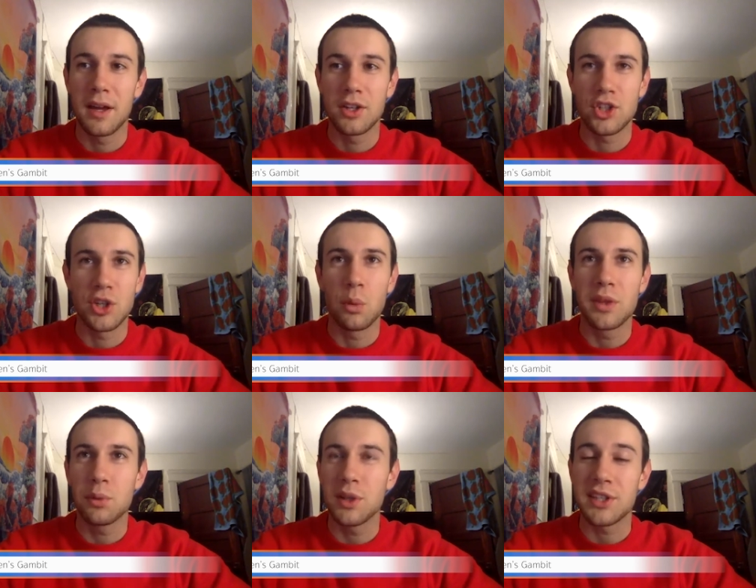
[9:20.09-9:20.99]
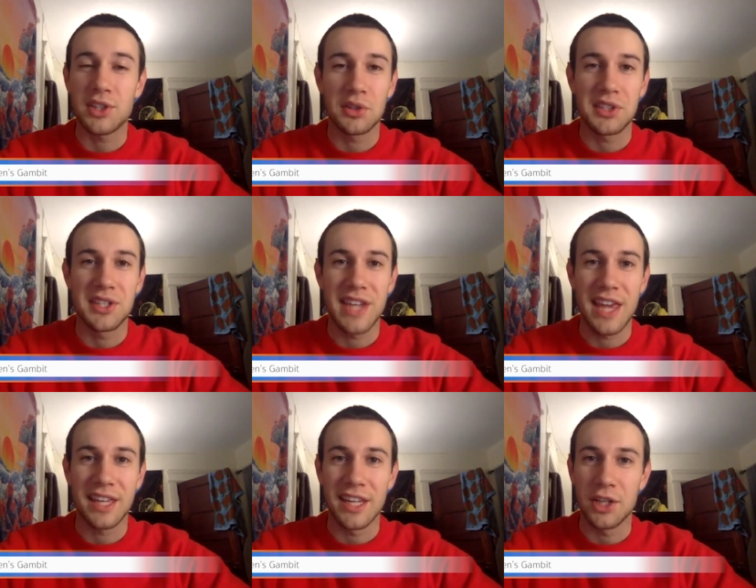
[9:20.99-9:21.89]
She only really starts to
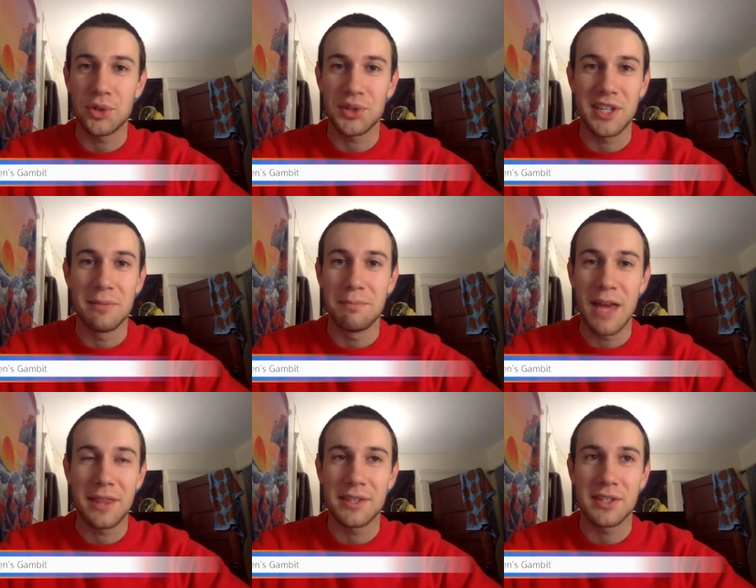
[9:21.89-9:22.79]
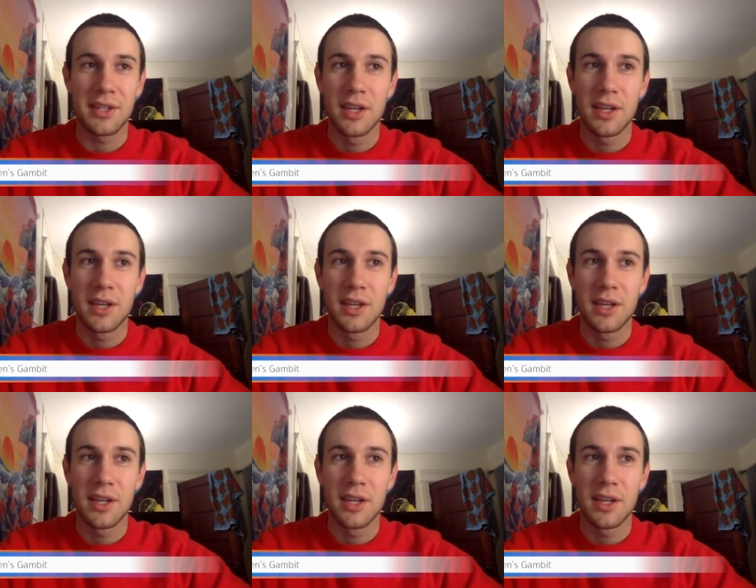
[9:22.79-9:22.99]
take an interest in Beth's